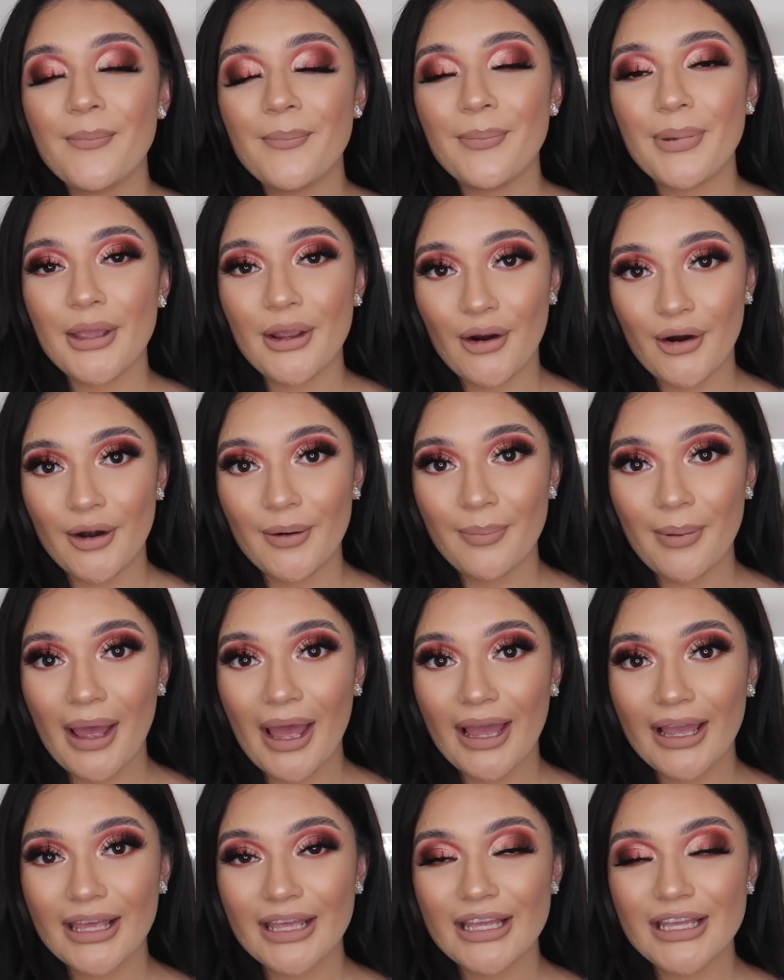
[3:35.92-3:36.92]
PR
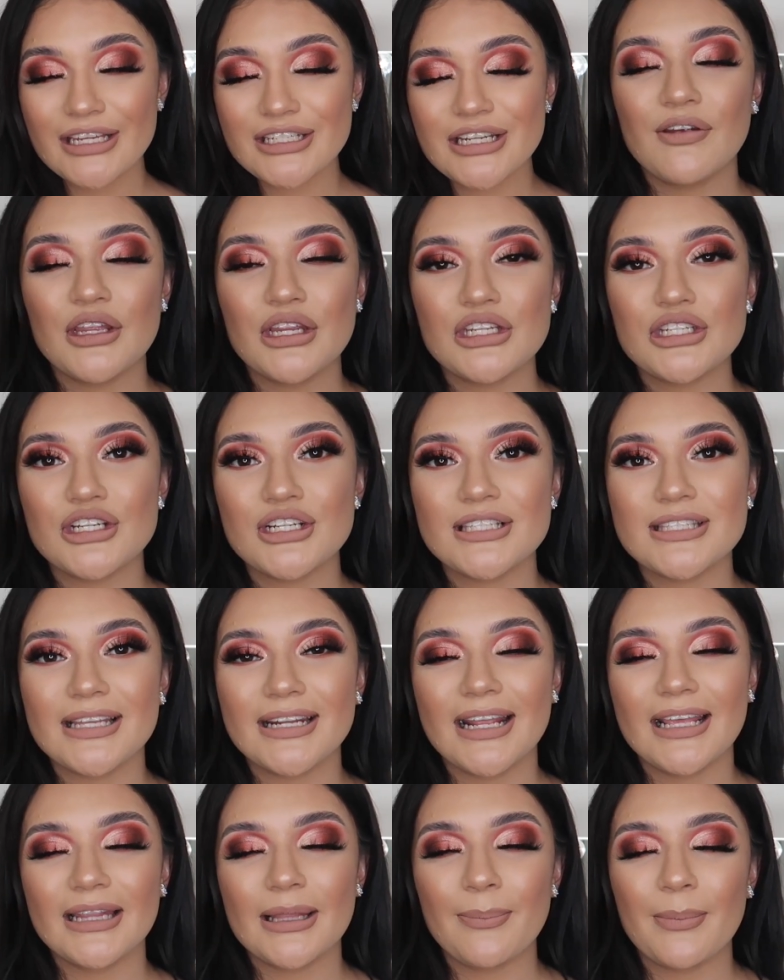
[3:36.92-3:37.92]
package. If you're
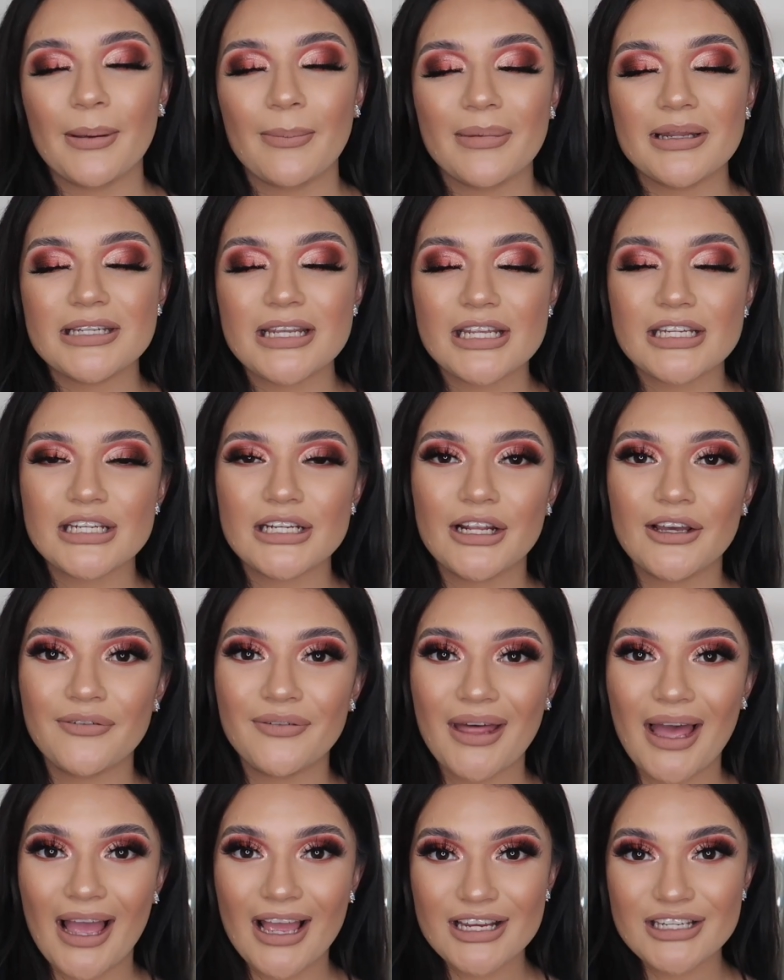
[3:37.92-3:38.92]
interested in the pigmentation of
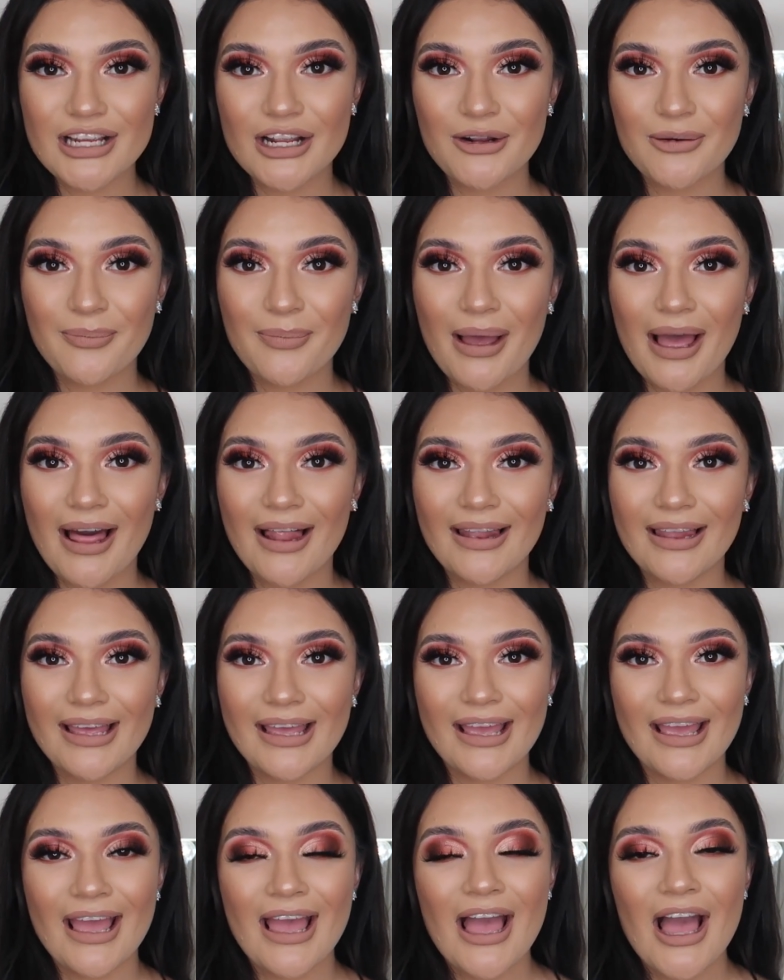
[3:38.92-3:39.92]
the eyeshadow
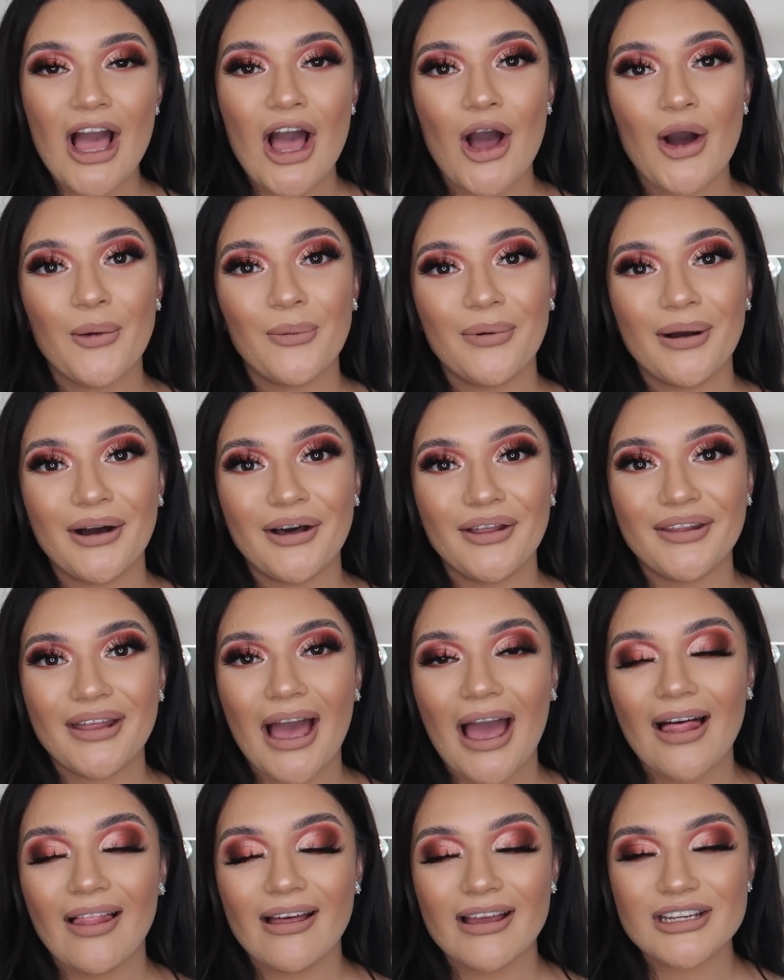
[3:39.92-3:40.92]
palette, how well
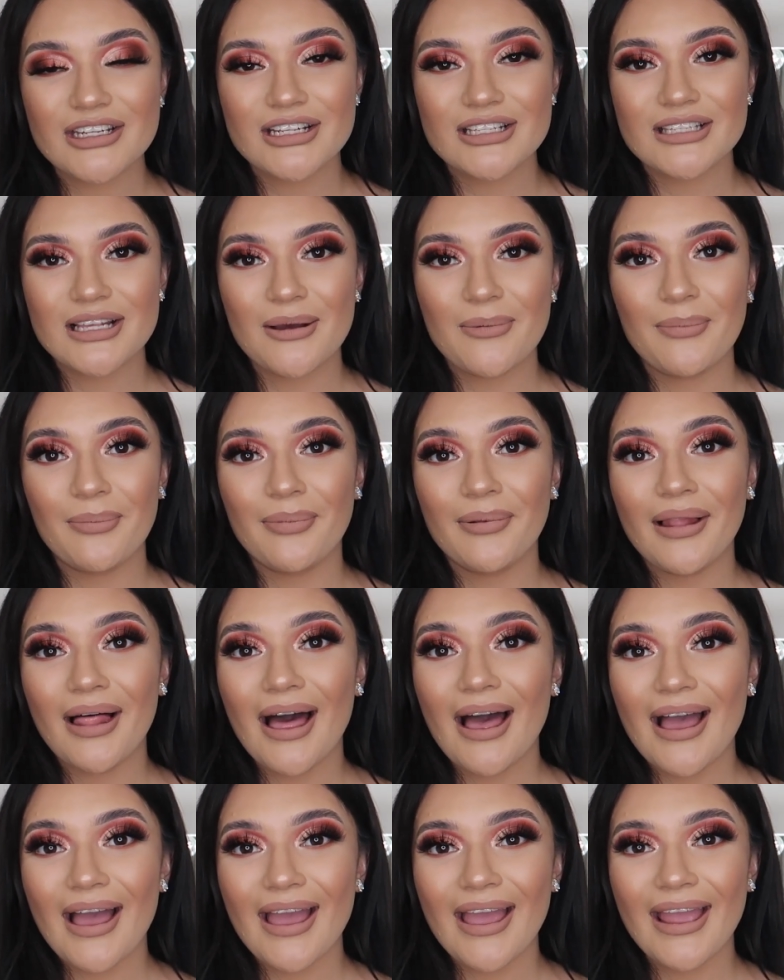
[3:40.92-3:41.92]
the eyelashes
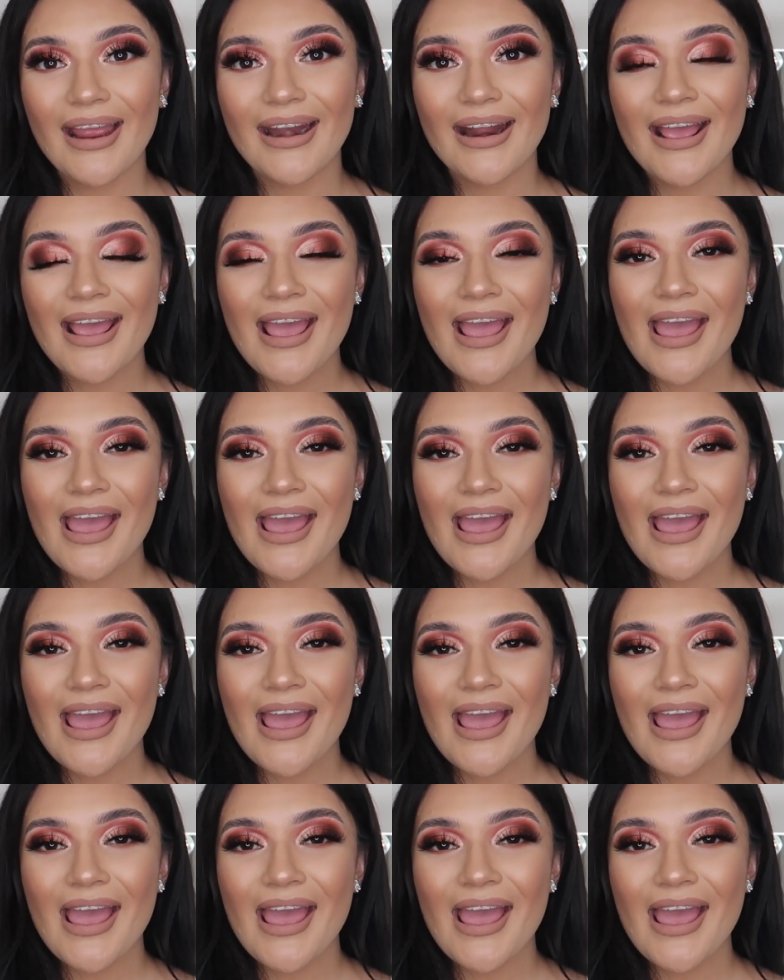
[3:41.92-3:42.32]
applied,